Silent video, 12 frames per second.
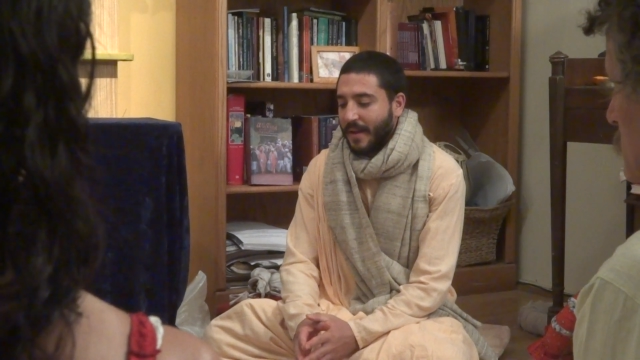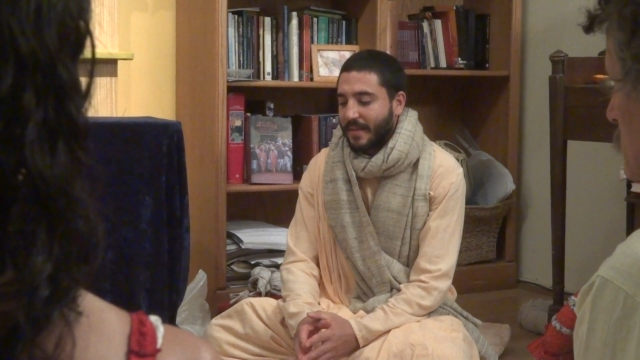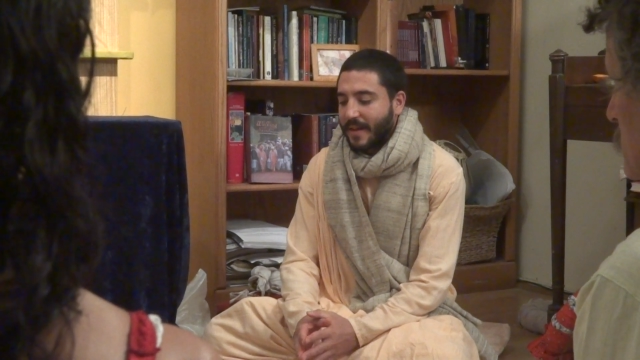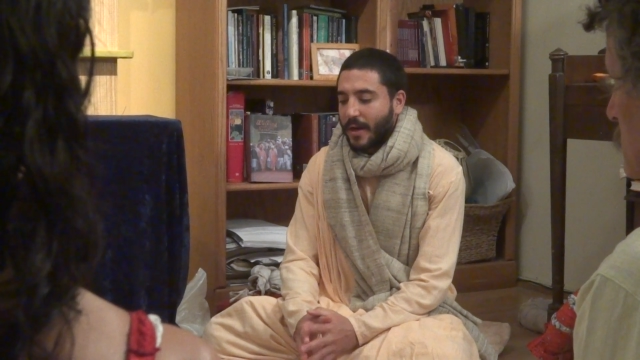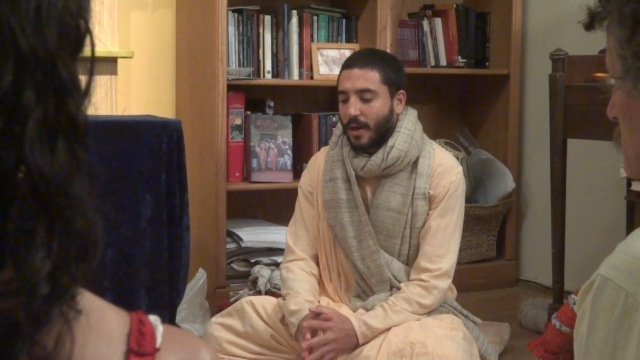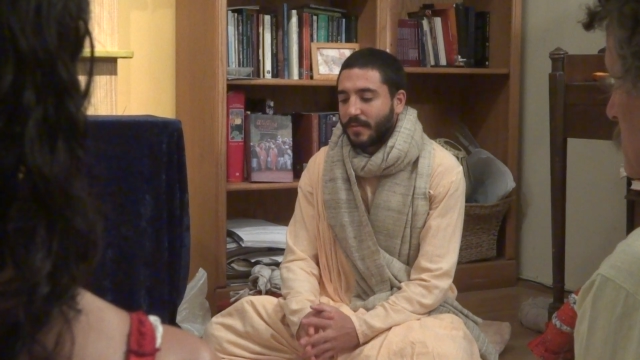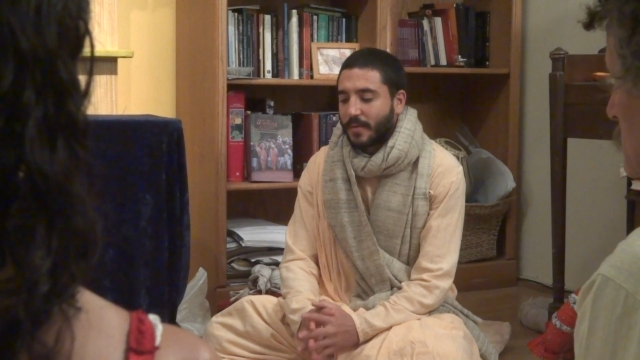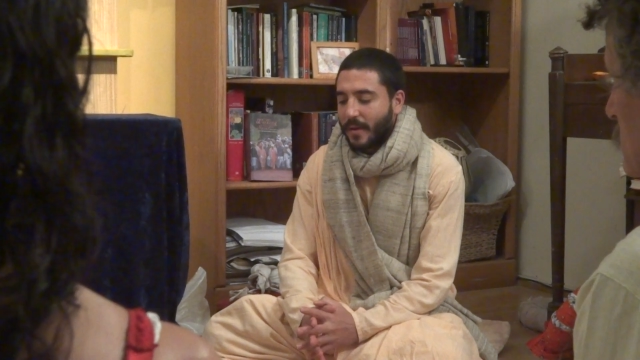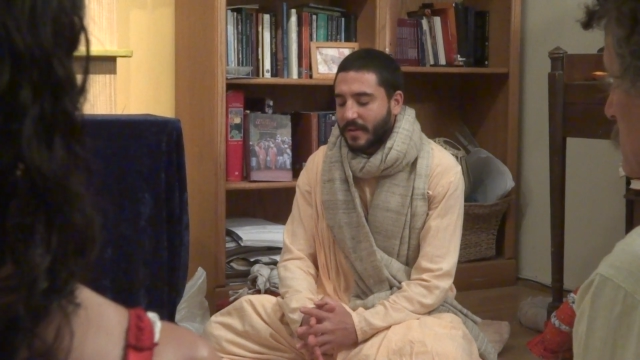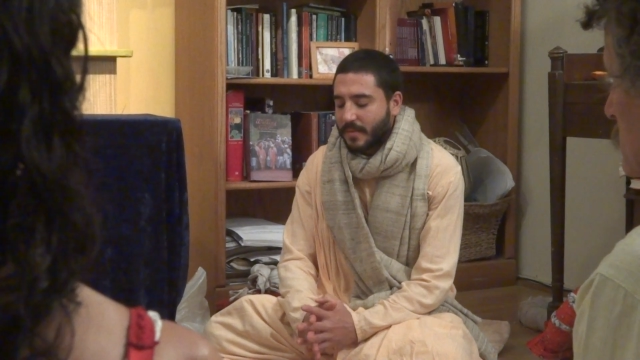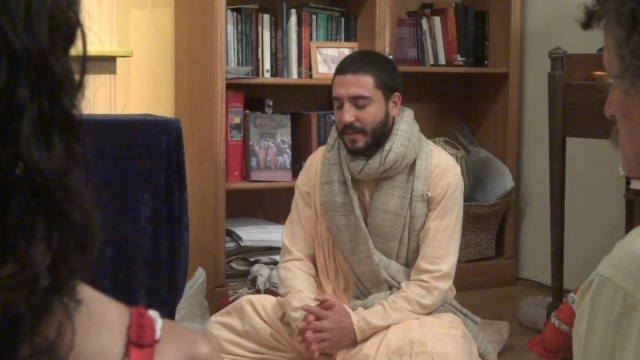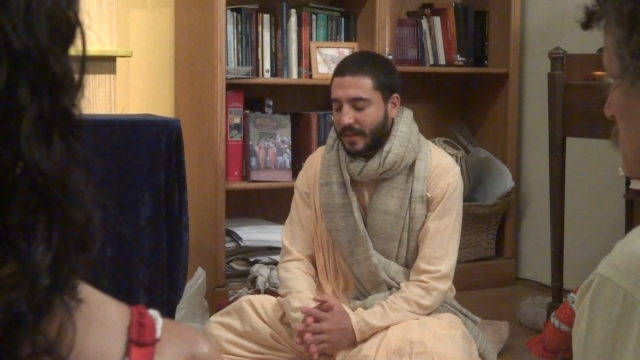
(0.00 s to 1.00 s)
Then I offer my
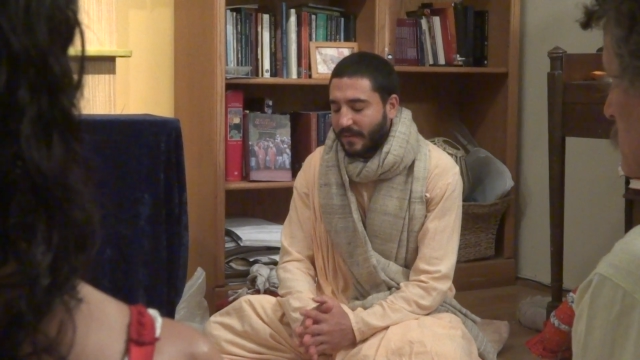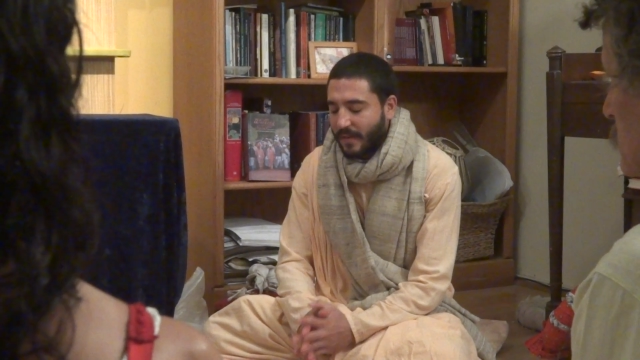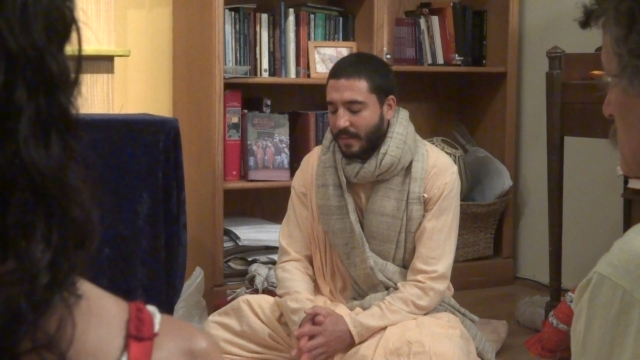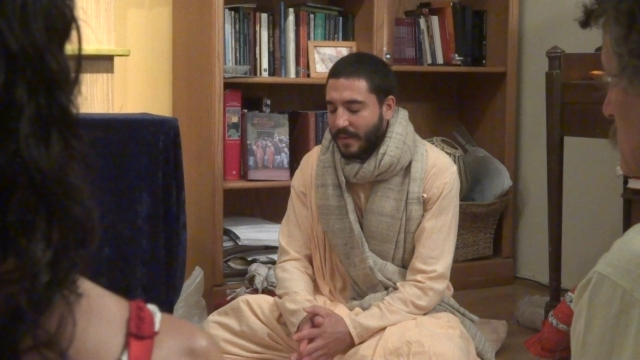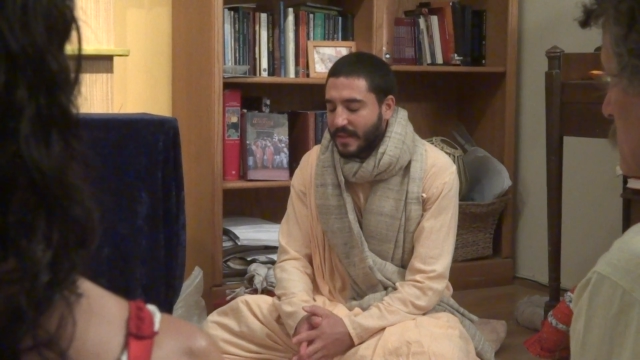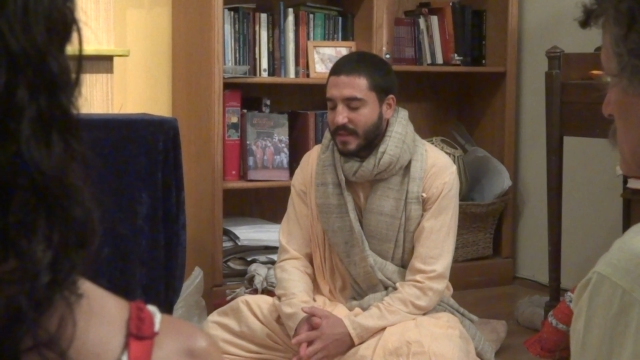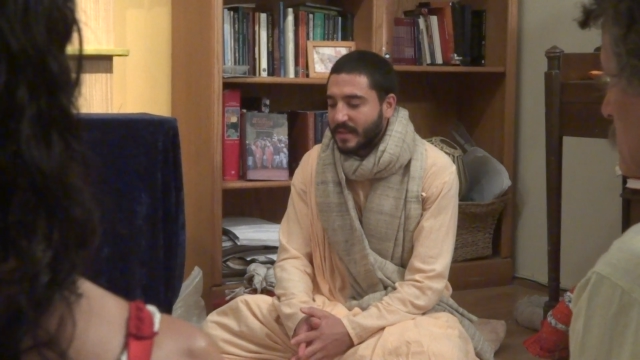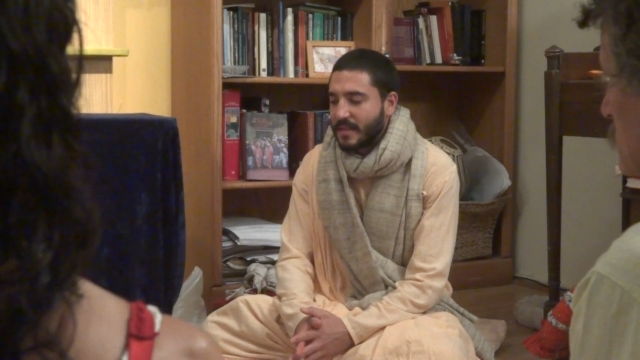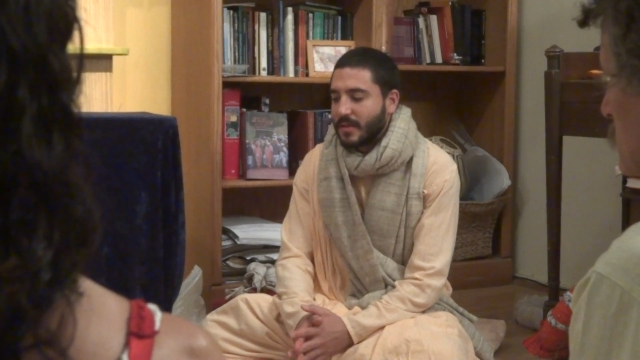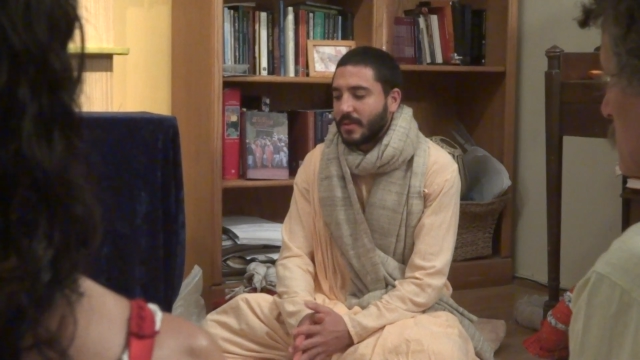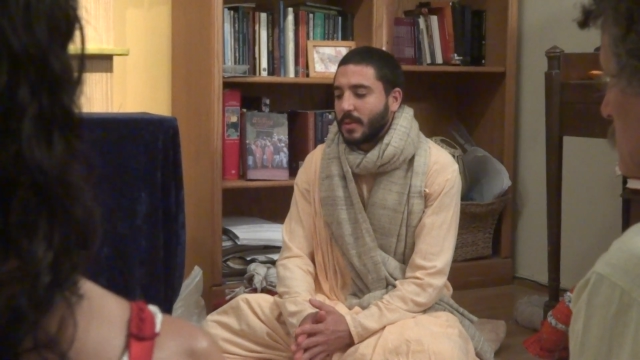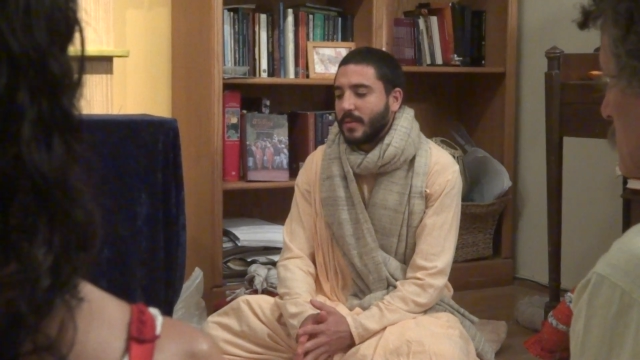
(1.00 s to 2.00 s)
respectful
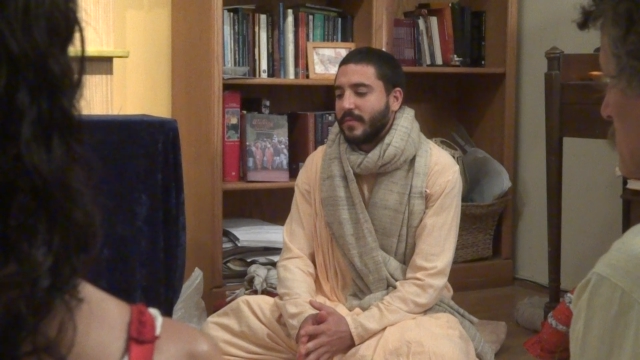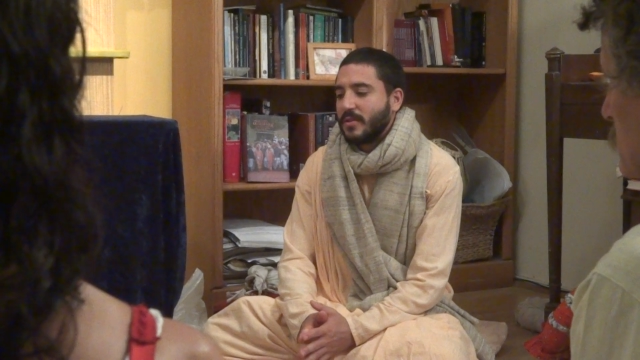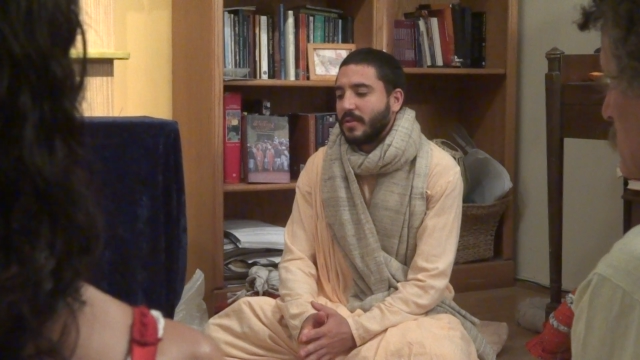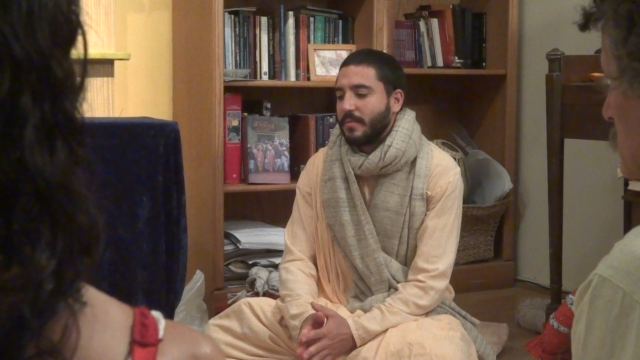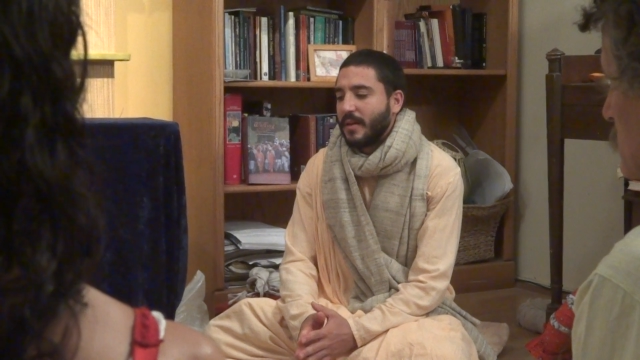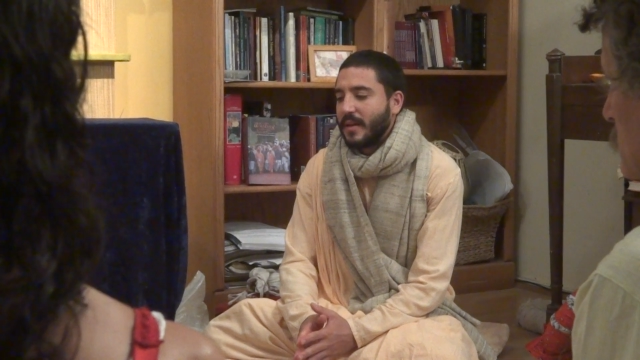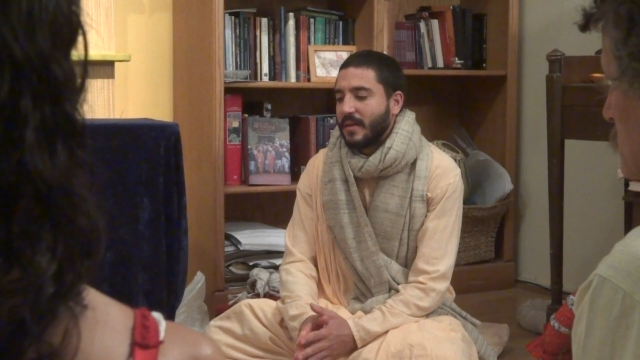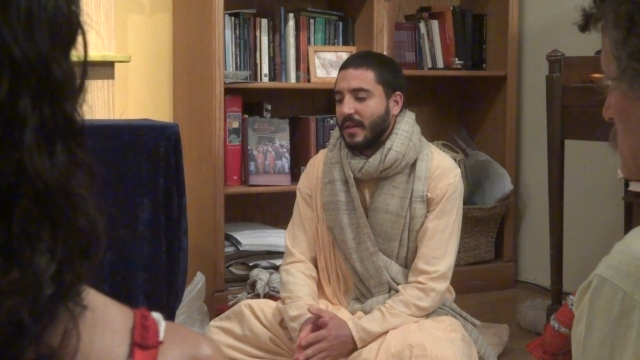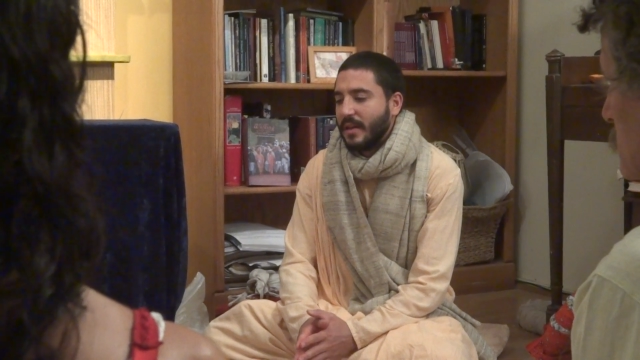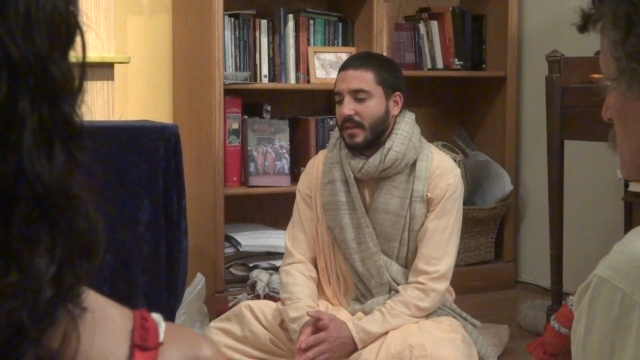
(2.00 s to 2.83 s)
obeisances unto Sripad,